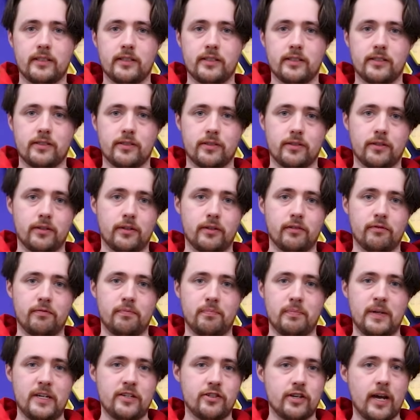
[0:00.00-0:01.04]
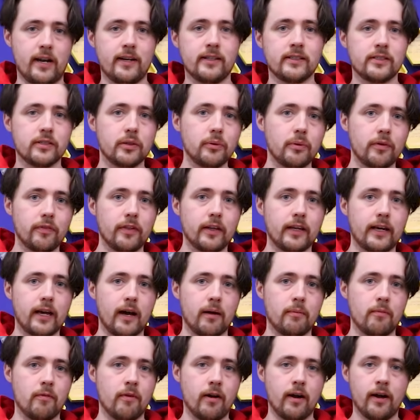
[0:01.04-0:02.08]
sort of be gentle with the
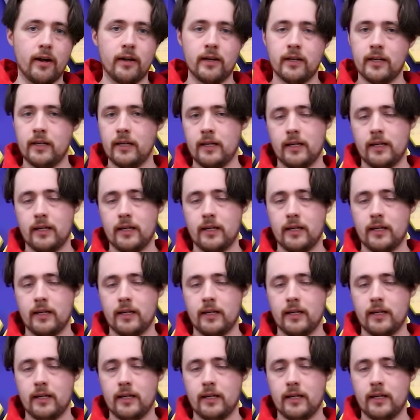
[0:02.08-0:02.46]
camera.